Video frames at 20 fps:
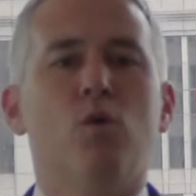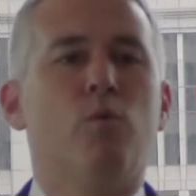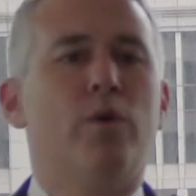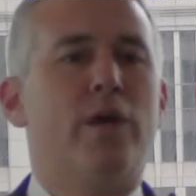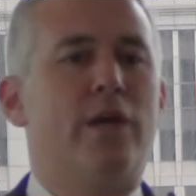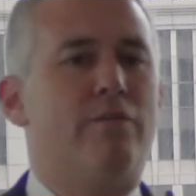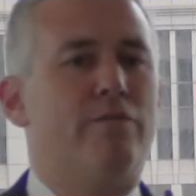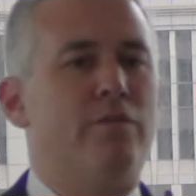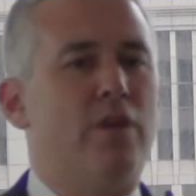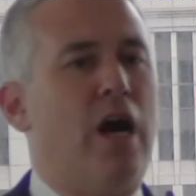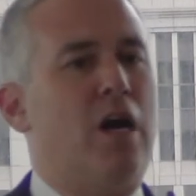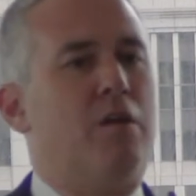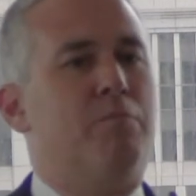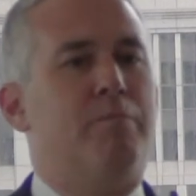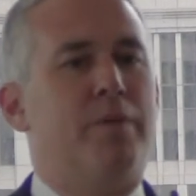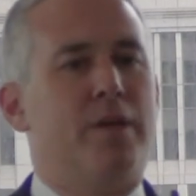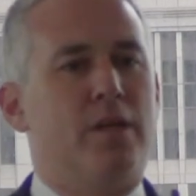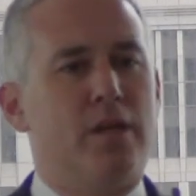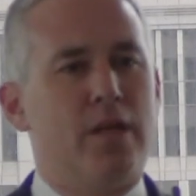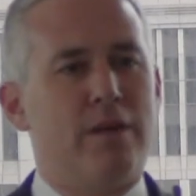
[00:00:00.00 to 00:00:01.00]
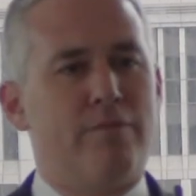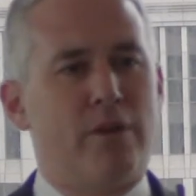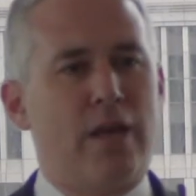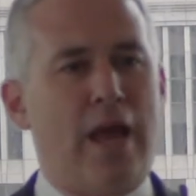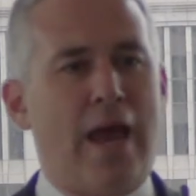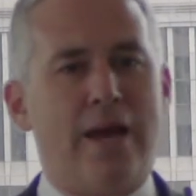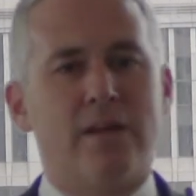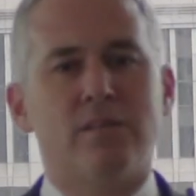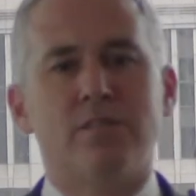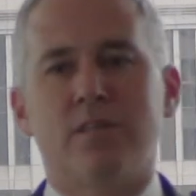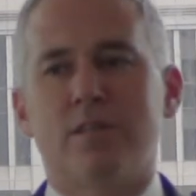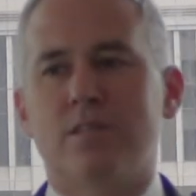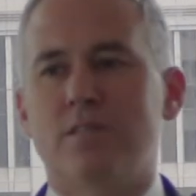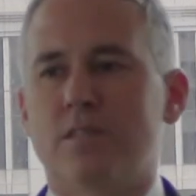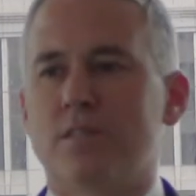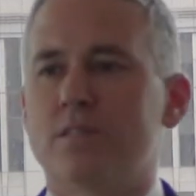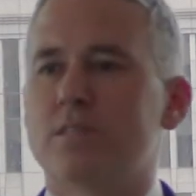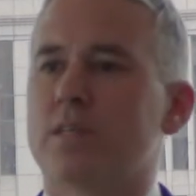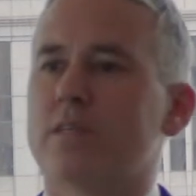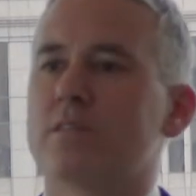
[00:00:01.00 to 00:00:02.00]
We have not been given
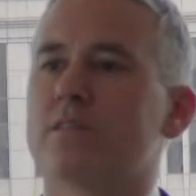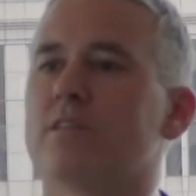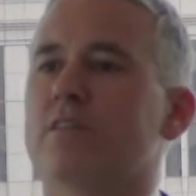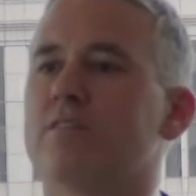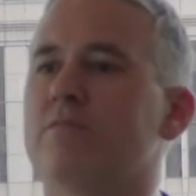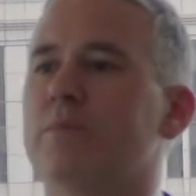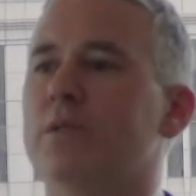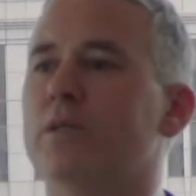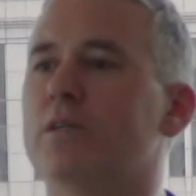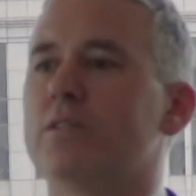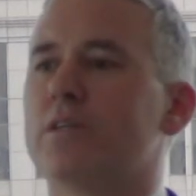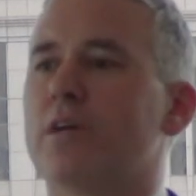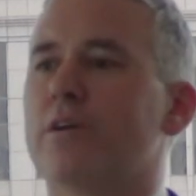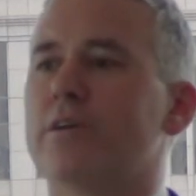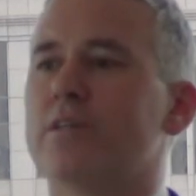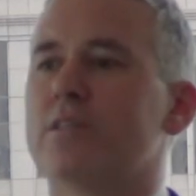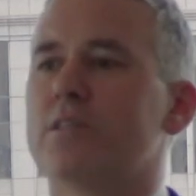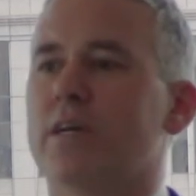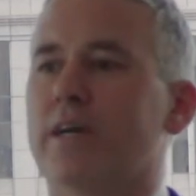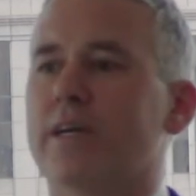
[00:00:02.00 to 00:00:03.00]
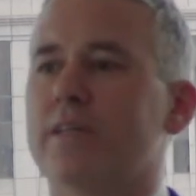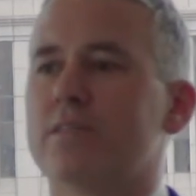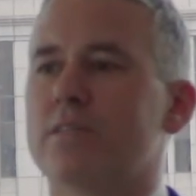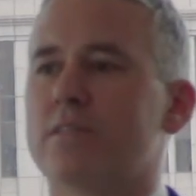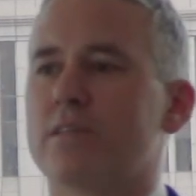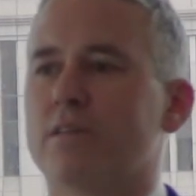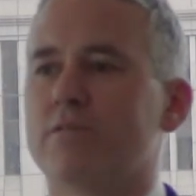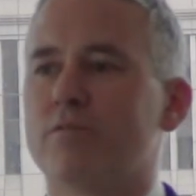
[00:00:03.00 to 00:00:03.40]
access to sensitive military sites.